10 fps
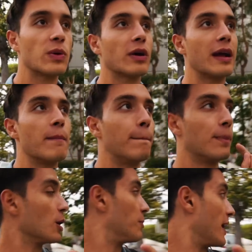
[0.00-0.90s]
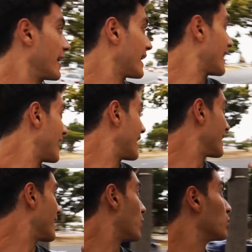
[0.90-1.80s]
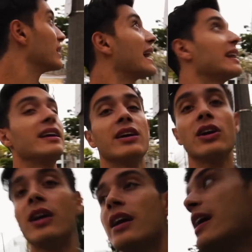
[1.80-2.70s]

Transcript: we were in Burbank and we get here